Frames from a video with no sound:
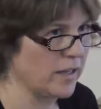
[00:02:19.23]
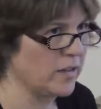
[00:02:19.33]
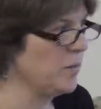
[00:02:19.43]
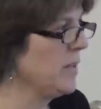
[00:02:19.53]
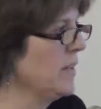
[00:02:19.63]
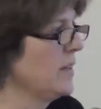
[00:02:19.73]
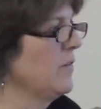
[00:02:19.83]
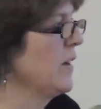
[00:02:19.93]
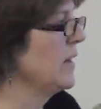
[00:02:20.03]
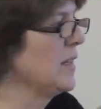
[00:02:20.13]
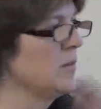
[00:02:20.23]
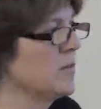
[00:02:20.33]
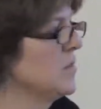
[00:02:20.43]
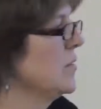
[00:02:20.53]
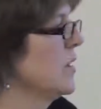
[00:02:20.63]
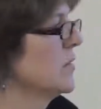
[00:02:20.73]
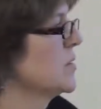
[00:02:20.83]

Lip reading: it could be that the file name is too long or